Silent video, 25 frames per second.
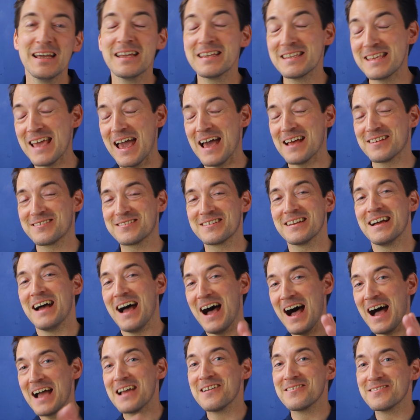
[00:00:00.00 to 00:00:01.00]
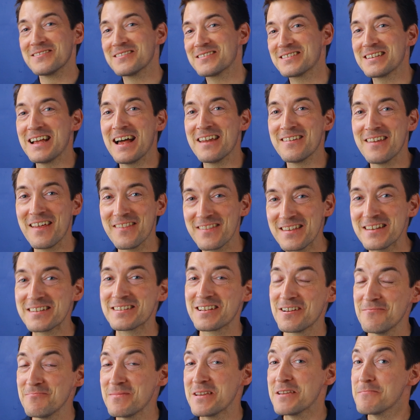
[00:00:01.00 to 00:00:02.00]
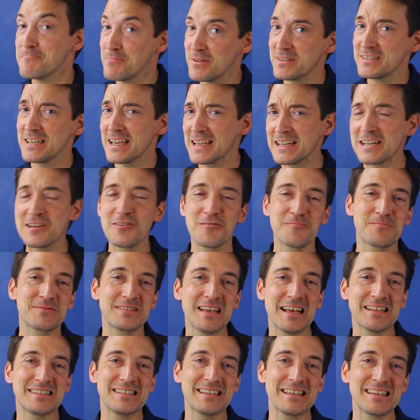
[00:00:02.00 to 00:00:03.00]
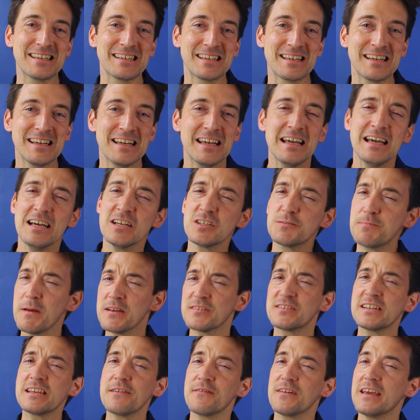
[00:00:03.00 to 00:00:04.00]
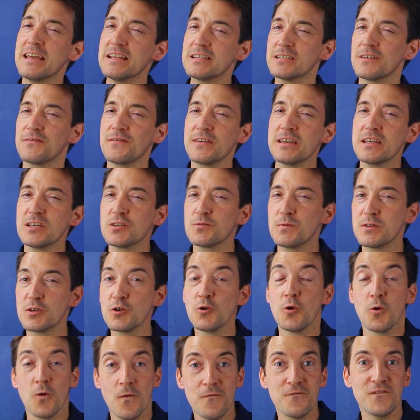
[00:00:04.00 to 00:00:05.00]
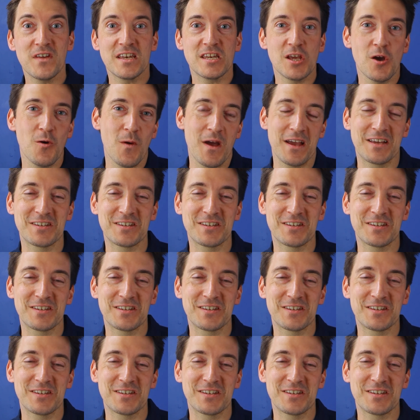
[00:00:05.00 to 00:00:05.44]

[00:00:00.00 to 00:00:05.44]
Yes, I understand that this can be particularly upsetting, especially if it interferes with your video